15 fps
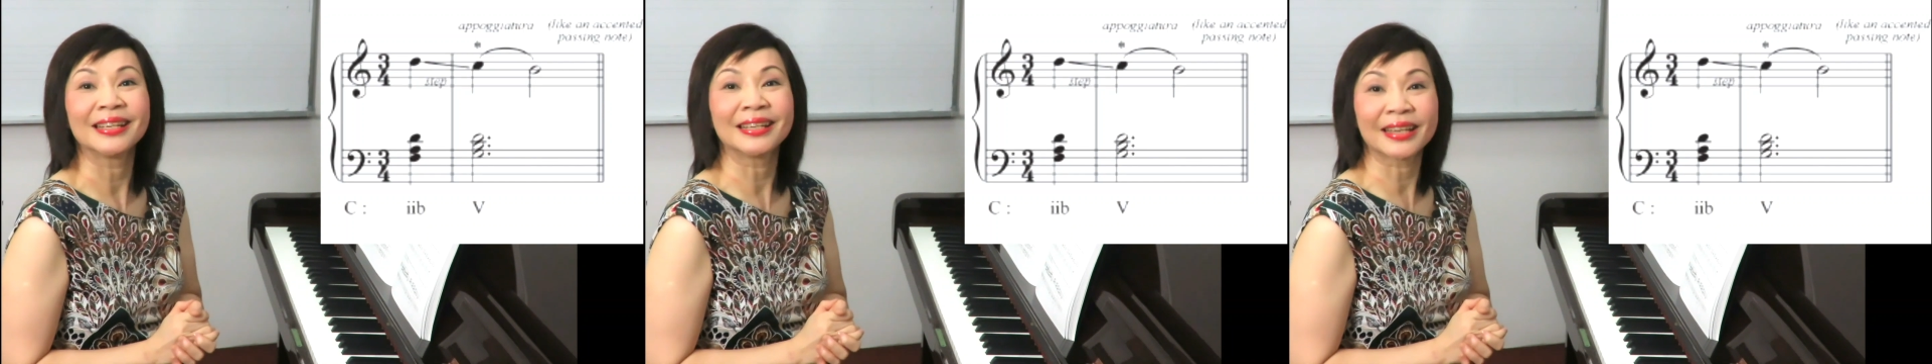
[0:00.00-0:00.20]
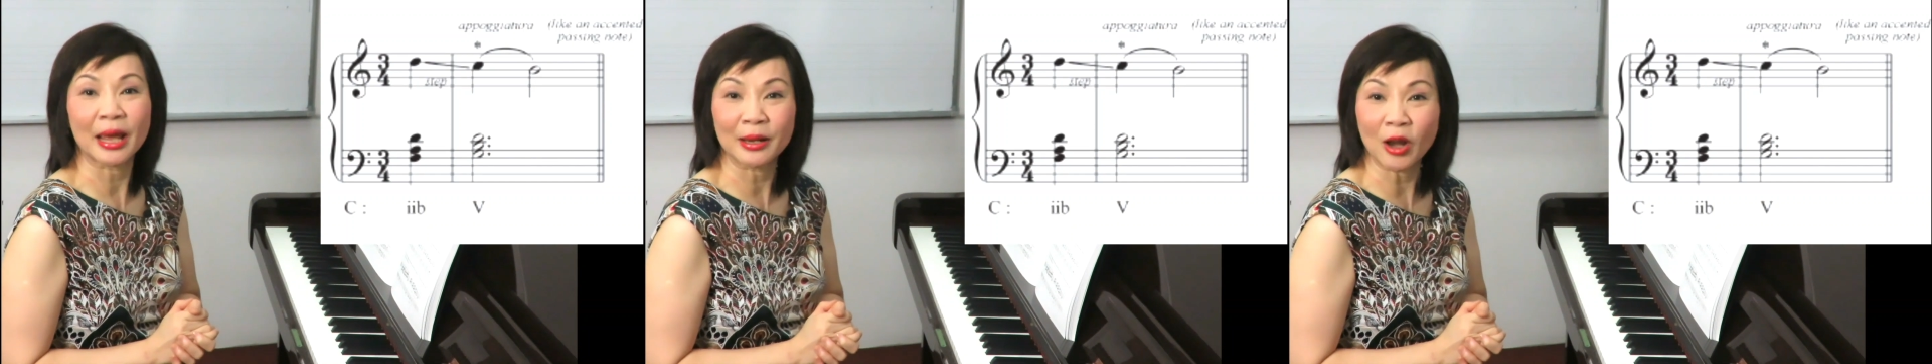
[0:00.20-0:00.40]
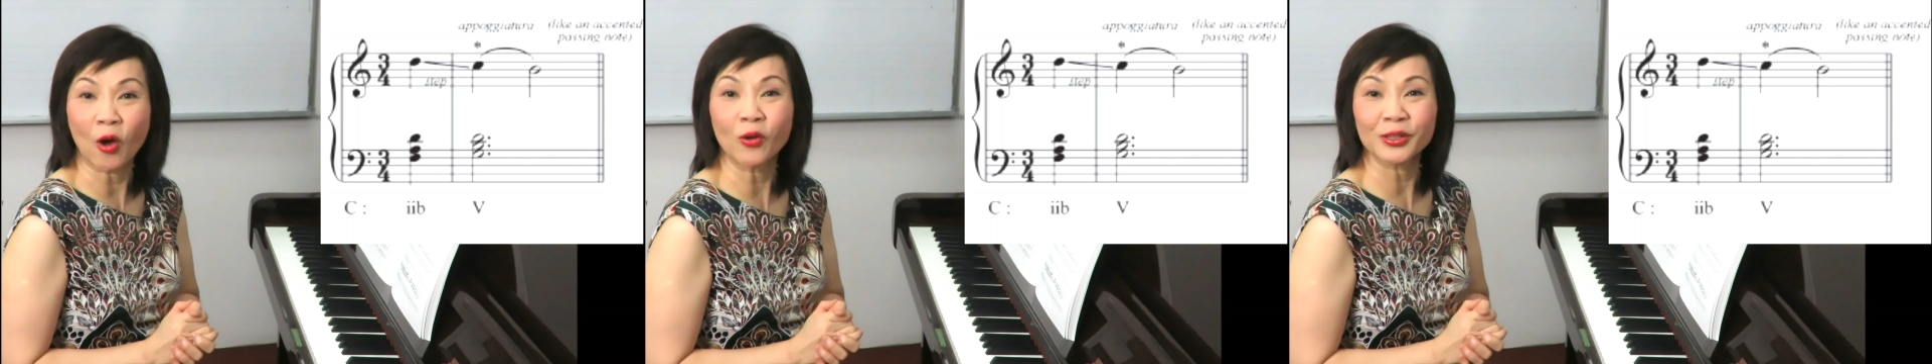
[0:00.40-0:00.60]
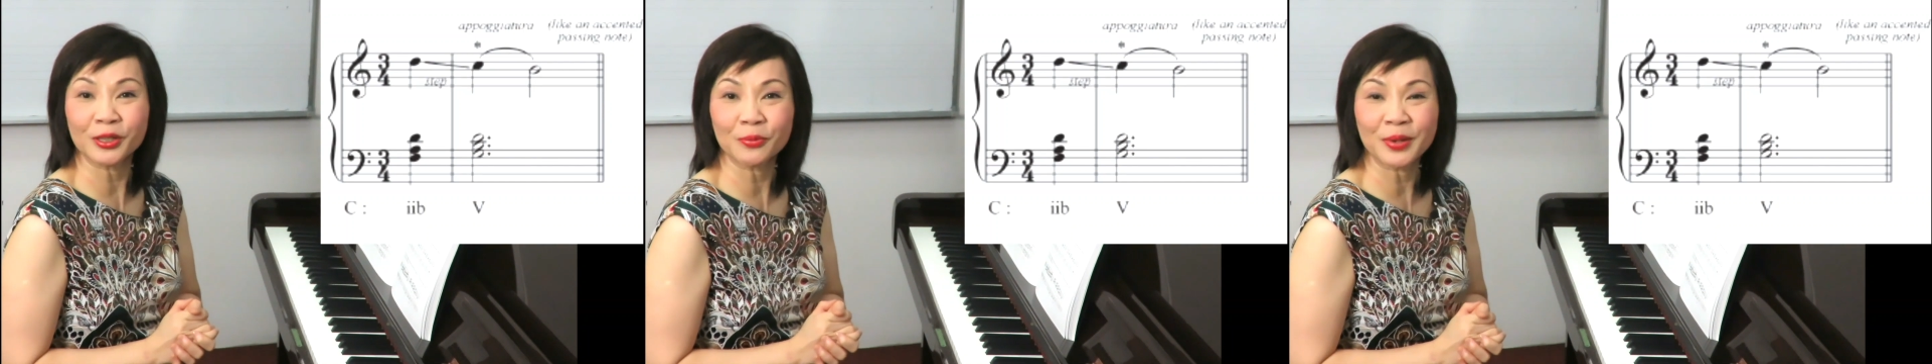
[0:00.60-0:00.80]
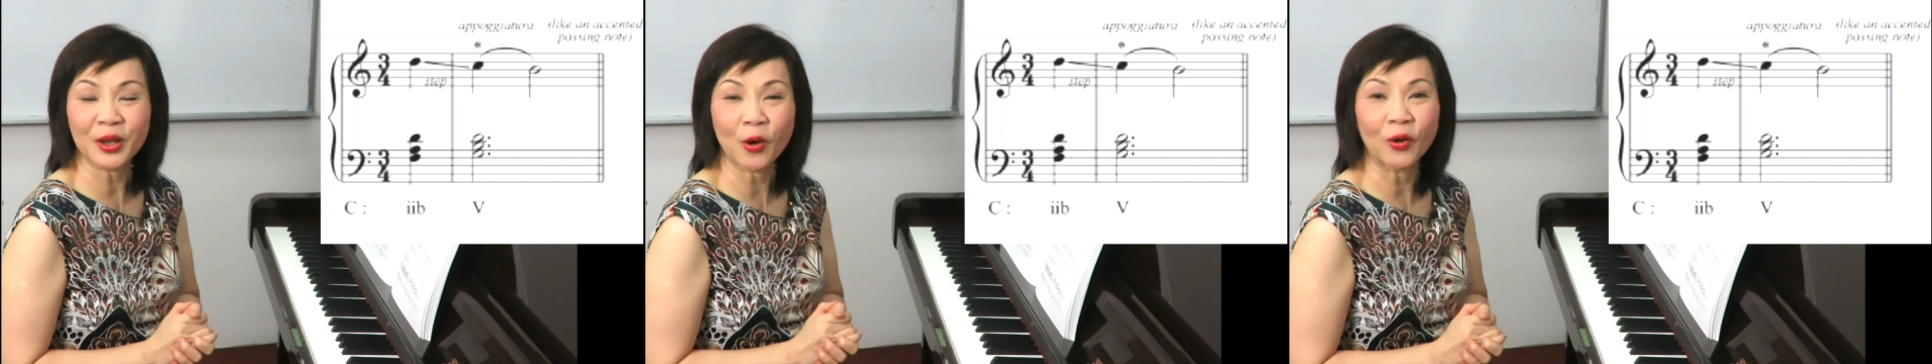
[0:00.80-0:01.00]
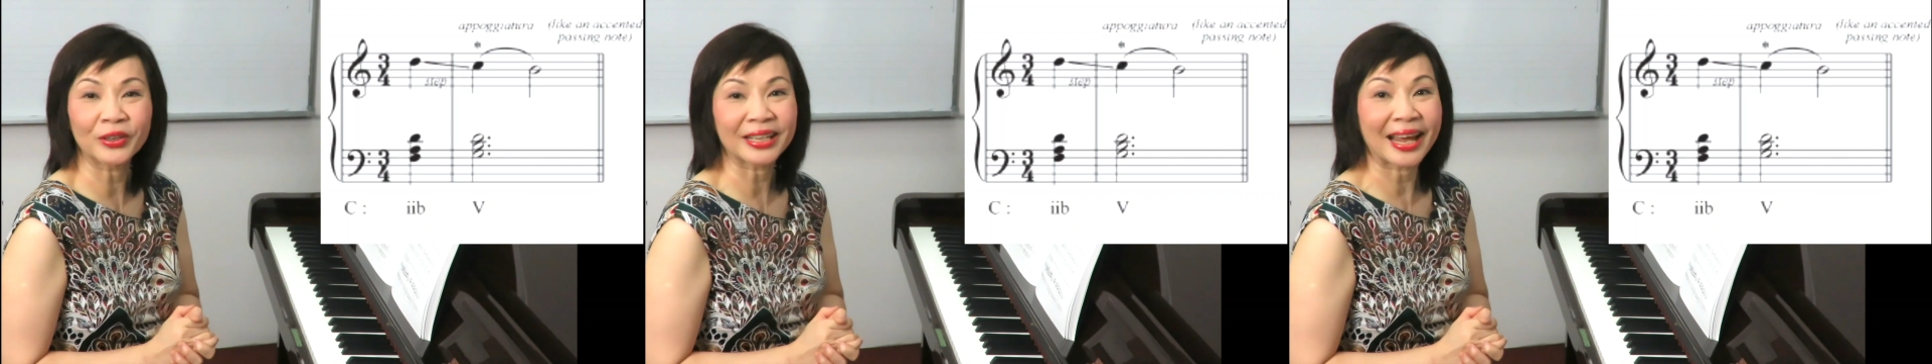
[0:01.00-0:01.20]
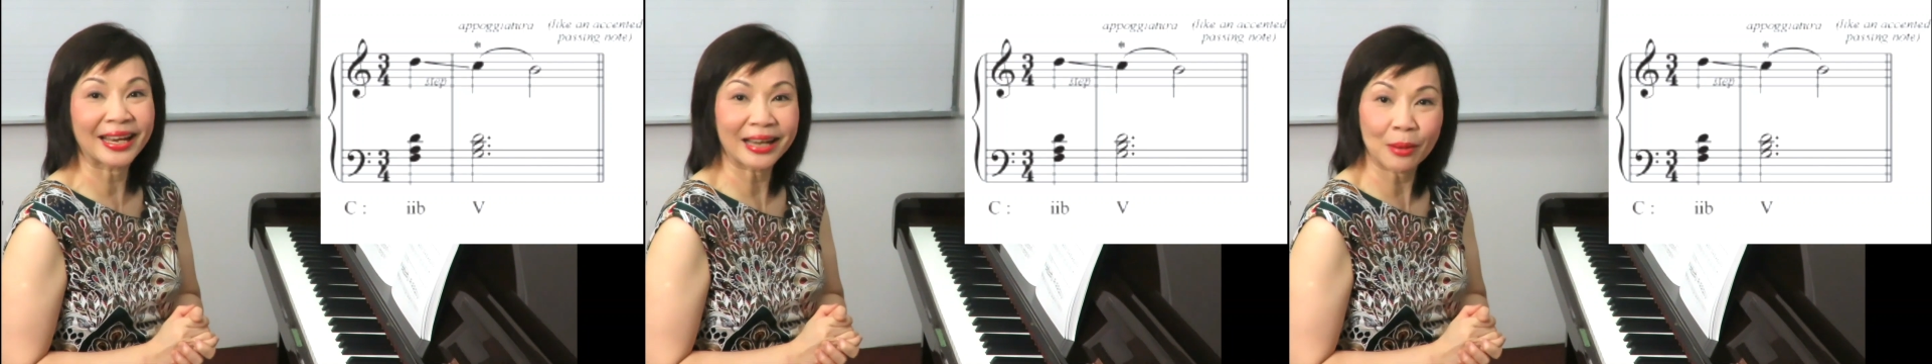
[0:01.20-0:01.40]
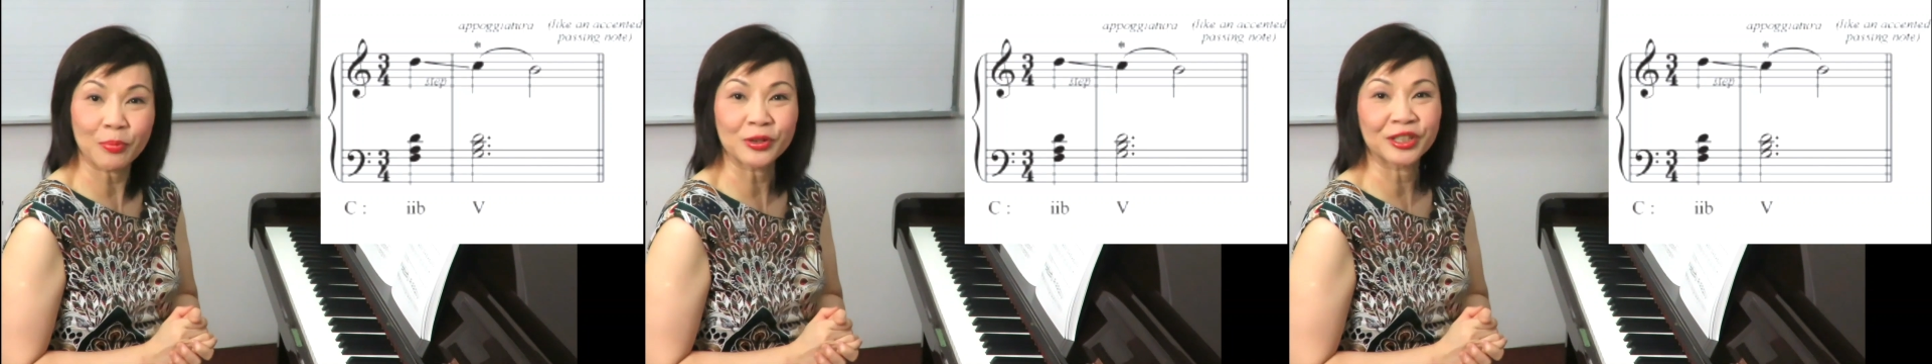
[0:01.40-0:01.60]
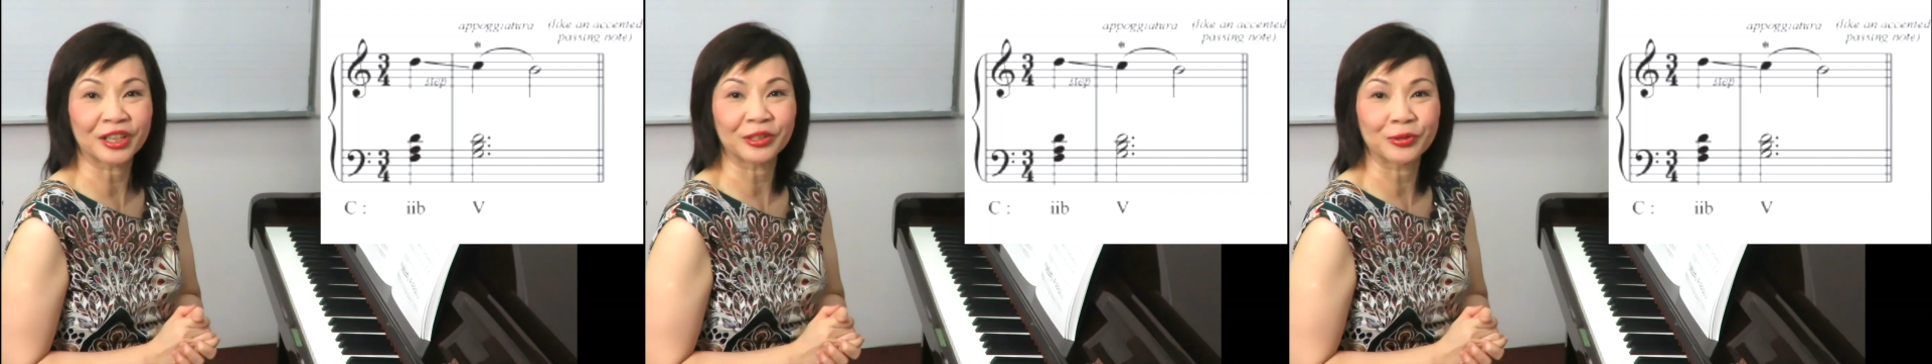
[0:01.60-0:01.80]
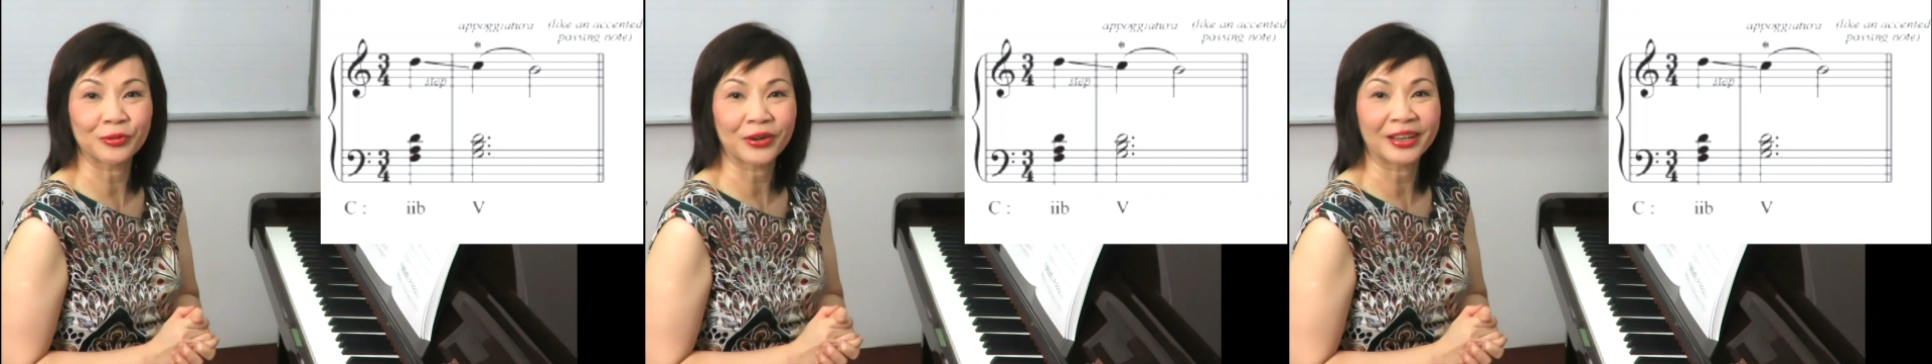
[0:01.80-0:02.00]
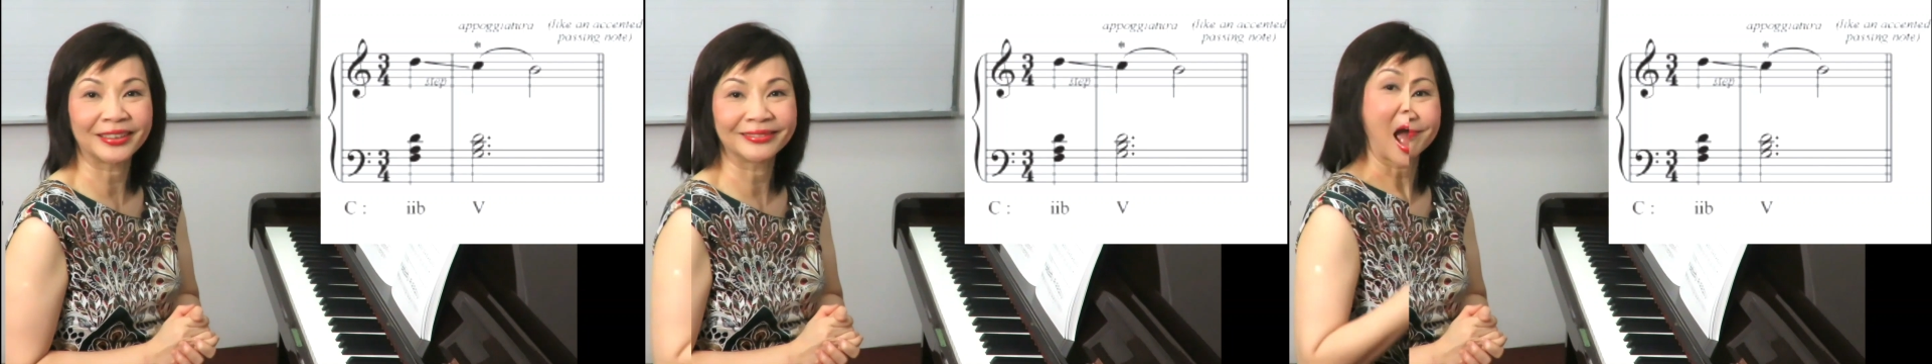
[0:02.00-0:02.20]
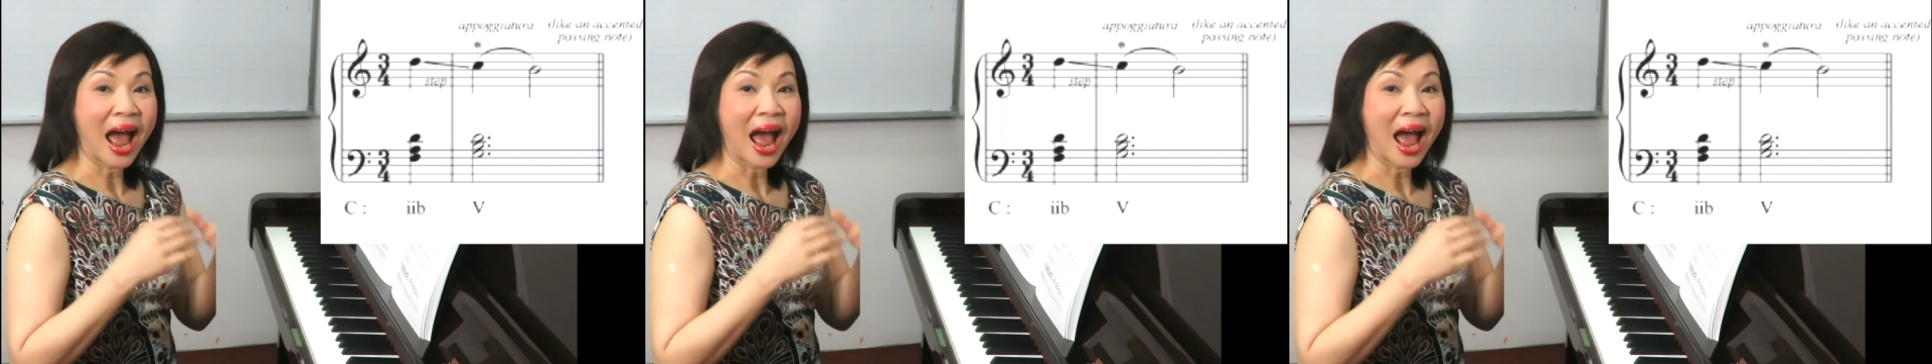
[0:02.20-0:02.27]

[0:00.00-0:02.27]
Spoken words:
it can also be called an appoggiatura.